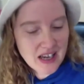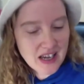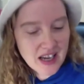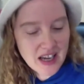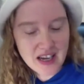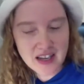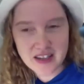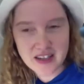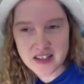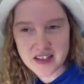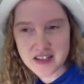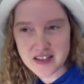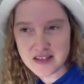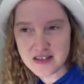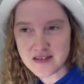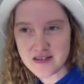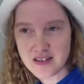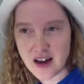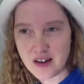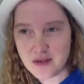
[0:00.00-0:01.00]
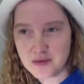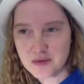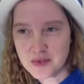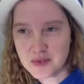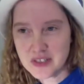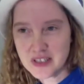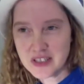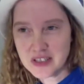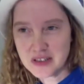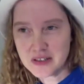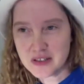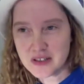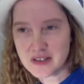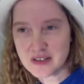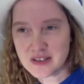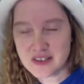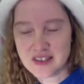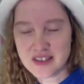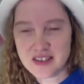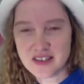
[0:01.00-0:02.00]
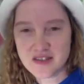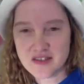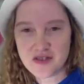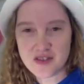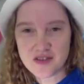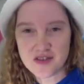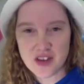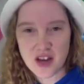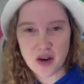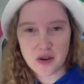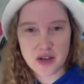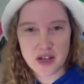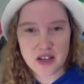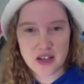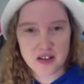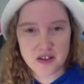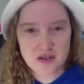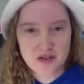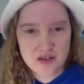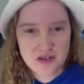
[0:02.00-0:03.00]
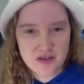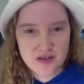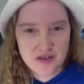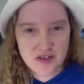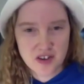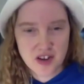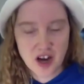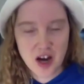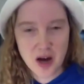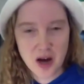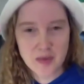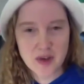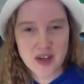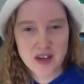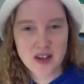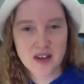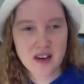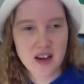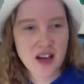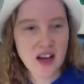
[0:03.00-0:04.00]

And I really learned just how he could just come in